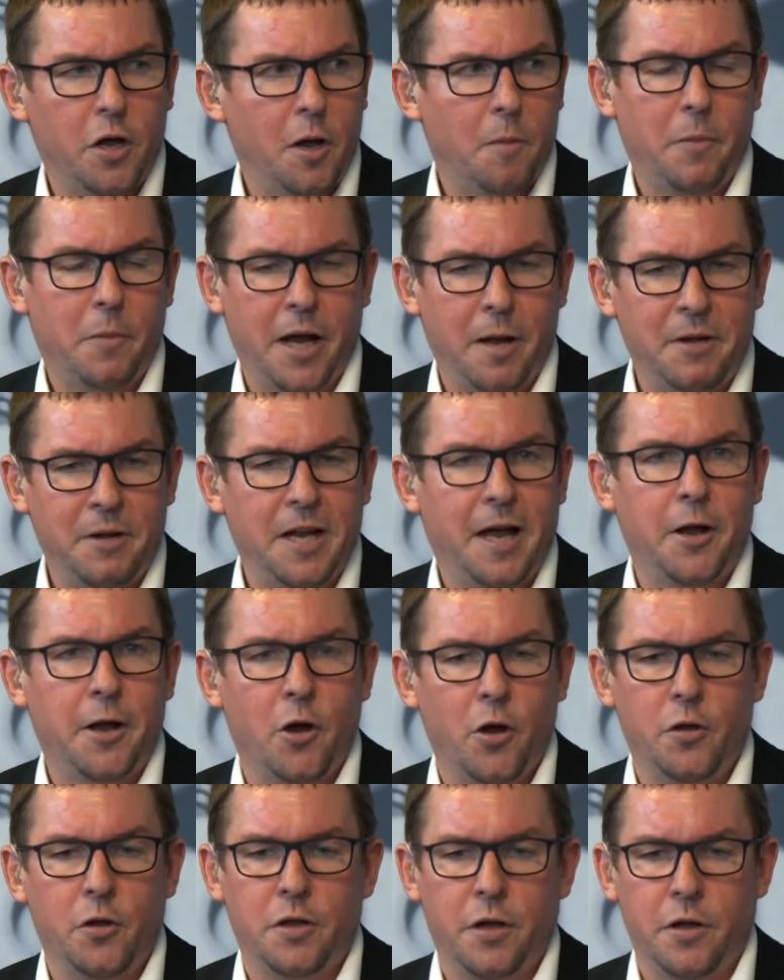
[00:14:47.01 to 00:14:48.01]
But I mean, I
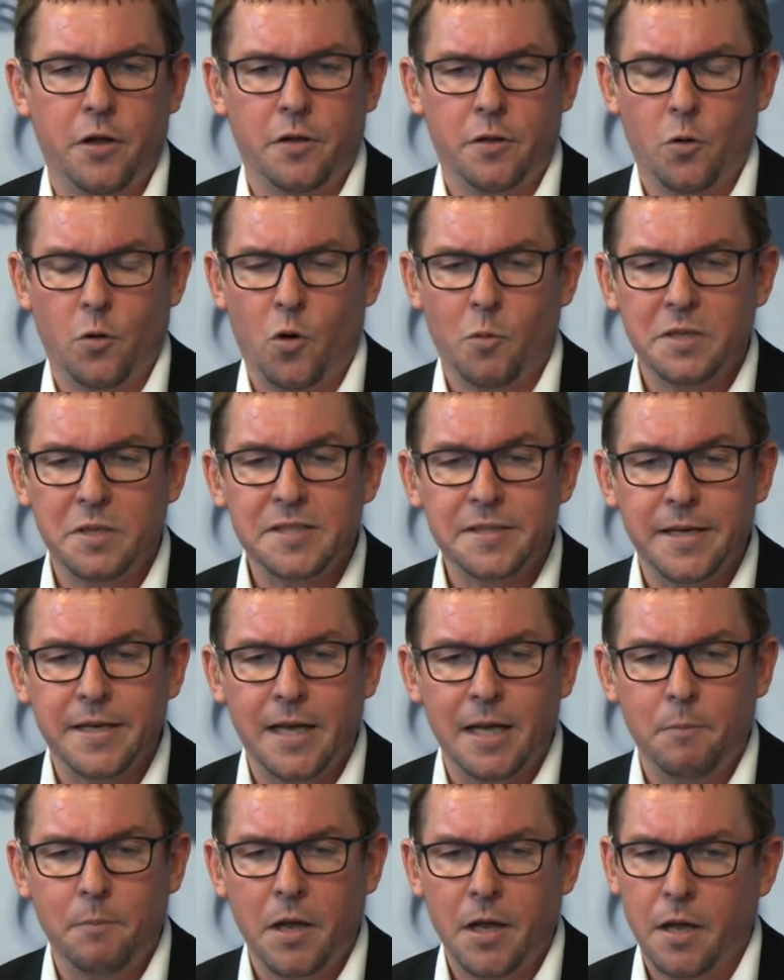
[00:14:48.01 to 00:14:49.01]
know the Orbis
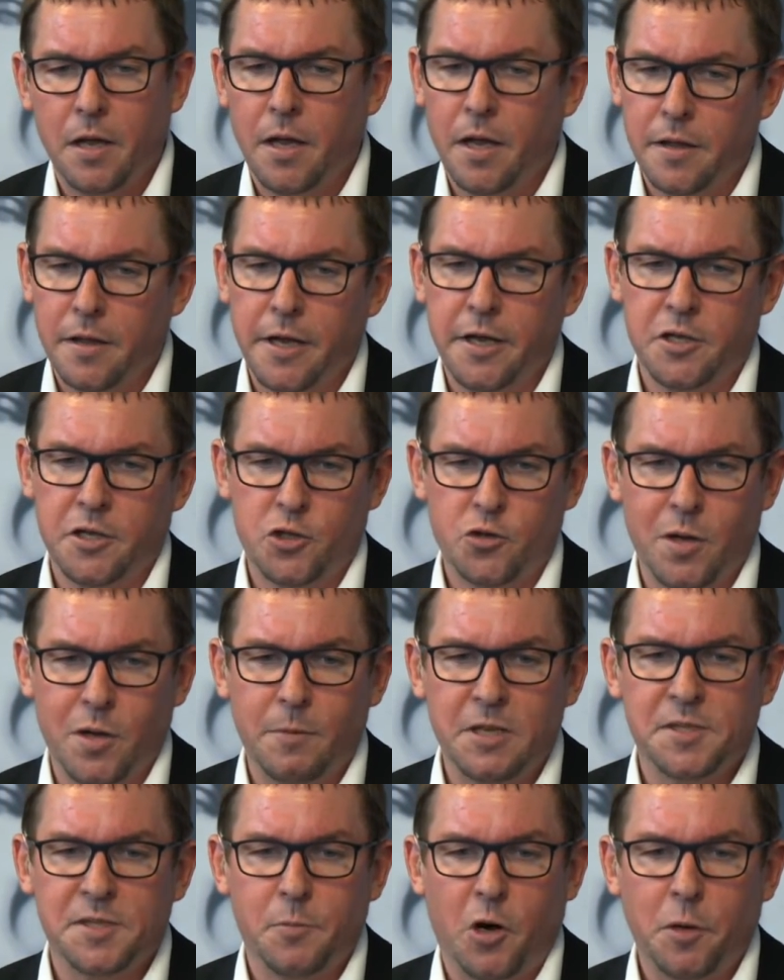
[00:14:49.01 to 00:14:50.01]
team, they're extremely
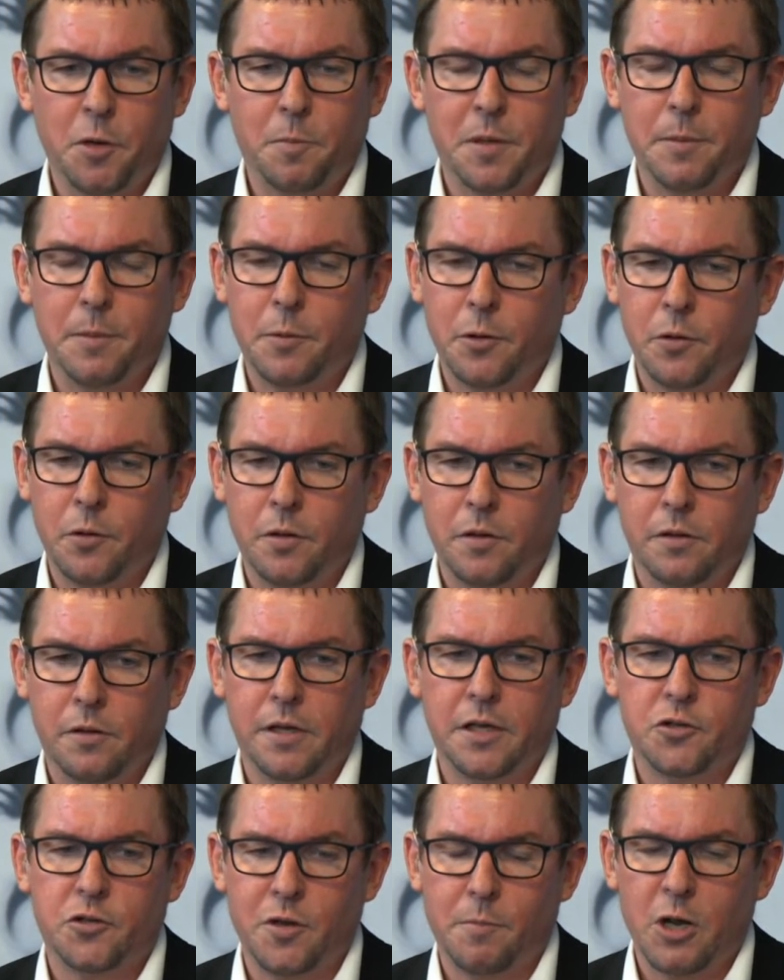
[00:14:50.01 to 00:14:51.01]
smart people, they're
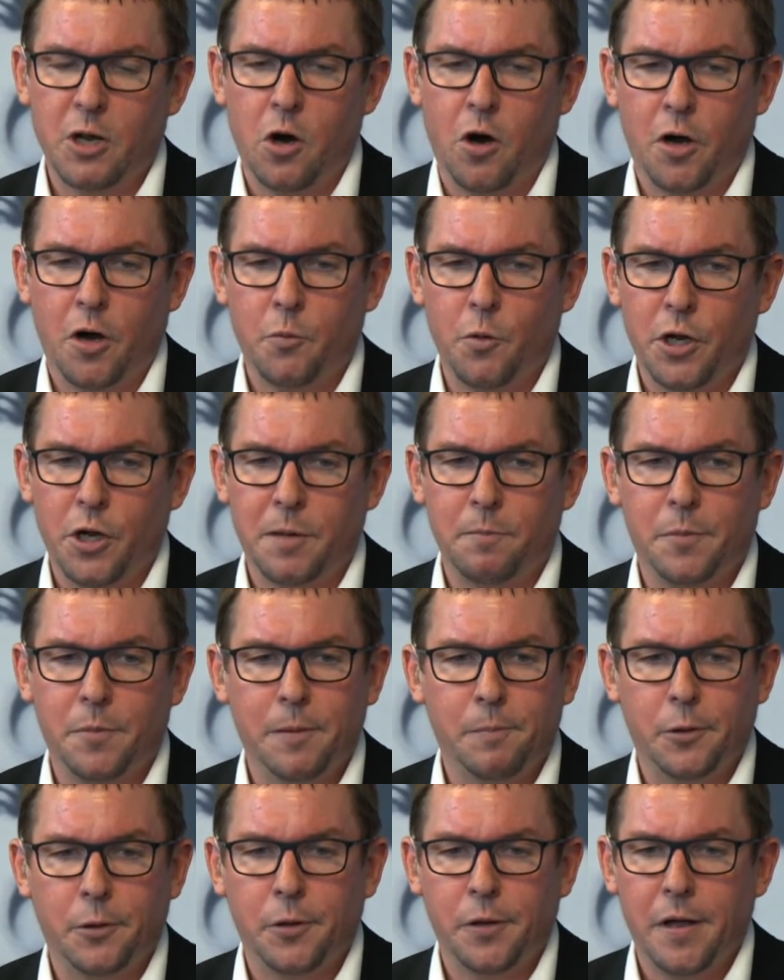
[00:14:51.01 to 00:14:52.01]
extremely hardworking
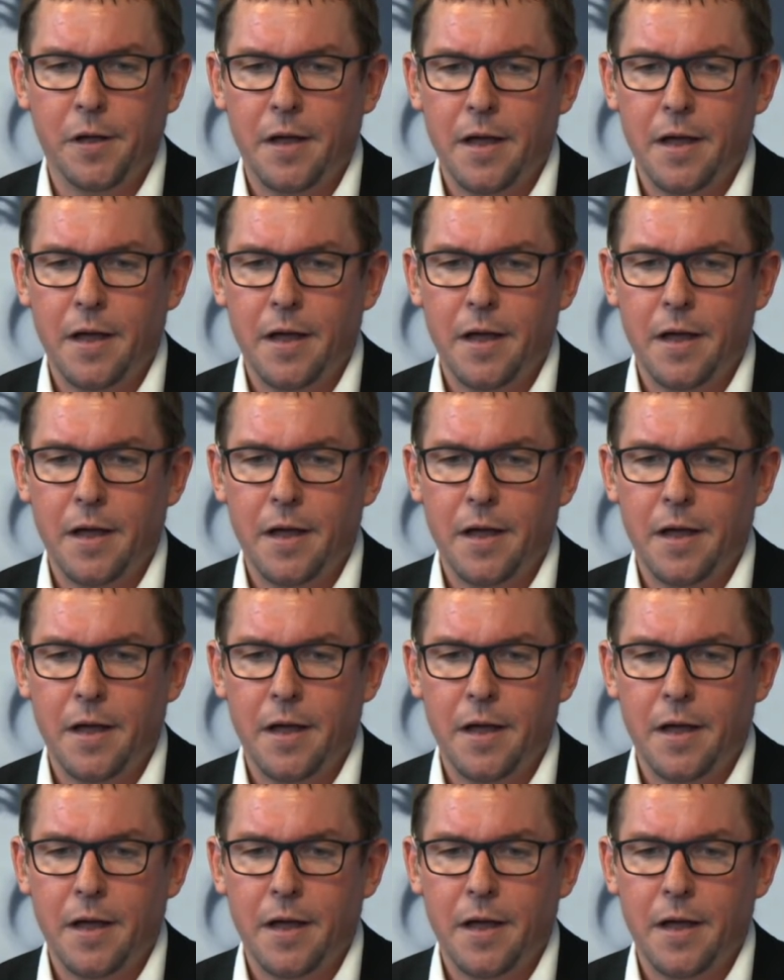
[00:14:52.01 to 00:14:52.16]
people,